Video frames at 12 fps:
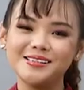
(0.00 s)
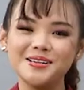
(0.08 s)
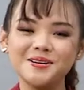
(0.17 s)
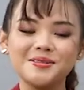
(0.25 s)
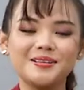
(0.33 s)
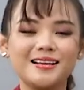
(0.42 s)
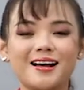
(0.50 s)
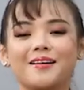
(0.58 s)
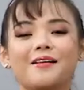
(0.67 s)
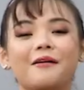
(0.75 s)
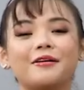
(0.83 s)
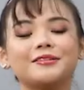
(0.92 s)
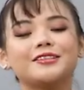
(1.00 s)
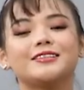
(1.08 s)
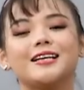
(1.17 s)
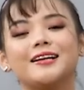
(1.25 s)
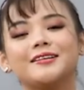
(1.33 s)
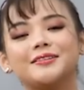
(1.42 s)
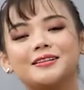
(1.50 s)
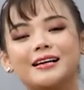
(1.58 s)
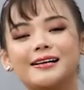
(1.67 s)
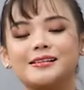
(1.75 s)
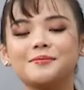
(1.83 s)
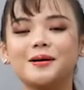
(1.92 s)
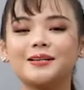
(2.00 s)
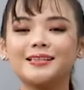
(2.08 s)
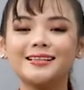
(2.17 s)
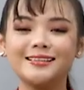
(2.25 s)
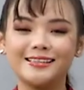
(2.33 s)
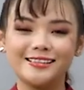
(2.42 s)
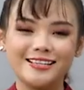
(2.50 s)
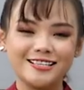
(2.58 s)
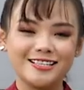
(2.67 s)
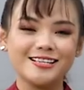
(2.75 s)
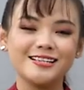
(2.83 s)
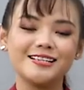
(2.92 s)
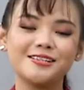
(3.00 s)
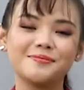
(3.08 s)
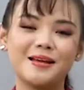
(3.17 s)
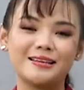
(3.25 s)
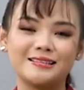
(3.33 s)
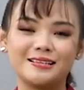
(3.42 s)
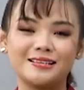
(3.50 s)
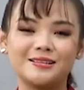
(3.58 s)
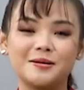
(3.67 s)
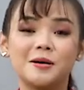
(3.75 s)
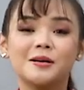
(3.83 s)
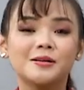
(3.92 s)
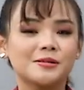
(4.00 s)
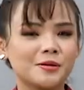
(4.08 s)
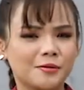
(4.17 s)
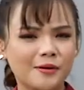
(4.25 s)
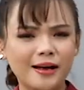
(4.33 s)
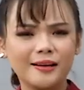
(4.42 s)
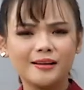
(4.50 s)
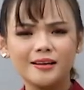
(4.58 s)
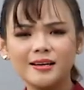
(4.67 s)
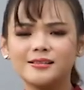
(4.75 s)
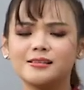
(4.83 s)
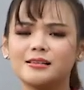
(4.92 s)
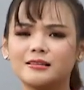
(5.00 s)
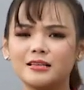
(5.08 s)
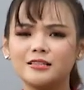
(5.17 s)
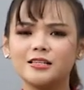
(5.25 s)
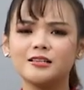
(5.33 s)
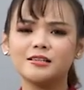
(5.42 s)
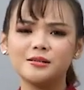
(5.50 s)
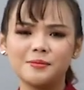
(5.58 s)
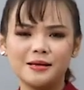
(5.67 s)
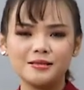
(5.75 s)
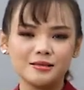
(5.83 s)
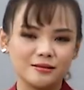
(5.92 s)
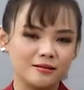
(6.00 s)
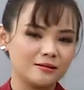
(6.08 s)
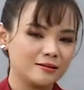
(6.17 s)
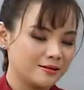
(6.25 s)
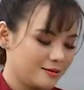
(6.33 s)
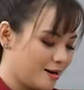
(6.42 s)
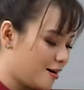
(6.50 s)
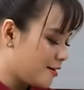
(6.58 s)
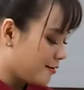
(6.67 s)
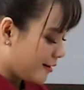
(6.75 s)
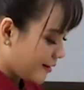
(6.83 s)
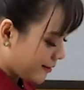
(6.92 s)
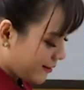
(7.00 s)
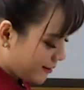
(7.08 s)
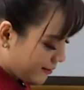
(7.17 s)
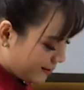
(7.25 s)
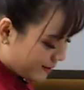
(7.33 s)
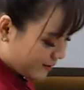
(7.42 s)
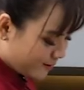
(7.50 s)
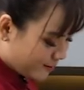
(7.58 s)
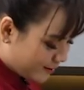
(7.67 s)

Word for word: So now I want to tell you guys about the detergent dispenser. So what is detergent dispenser? Alright, so